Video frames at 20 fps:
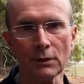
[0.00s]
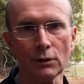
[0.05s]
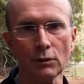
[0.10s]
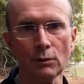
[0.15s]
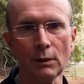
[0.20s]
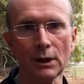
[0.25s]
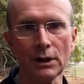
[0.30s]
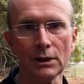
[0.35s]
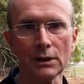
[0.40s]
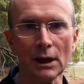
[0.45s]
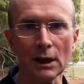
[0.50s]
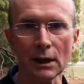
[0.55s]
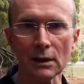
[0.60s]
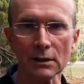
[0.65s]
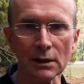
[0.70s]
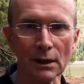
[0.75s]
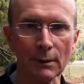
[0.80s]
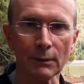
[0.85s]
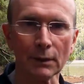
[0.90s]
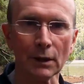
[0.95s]
20
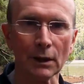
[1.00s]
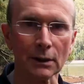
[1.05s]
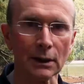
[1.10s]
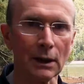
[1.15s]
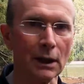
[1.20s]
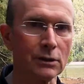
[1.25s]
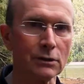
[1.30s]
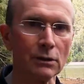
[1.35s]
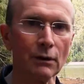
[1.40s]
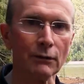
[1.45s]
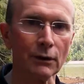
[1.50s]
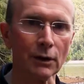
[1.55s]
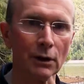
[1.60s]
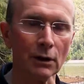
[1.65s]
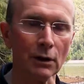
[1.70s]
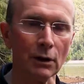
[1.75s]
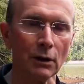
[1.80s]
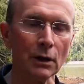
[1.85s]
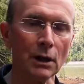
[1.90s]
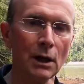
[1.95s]
seconds, something like that, it's not very
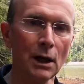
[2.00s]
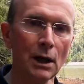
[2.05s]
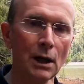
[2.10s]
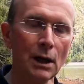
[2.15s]
long,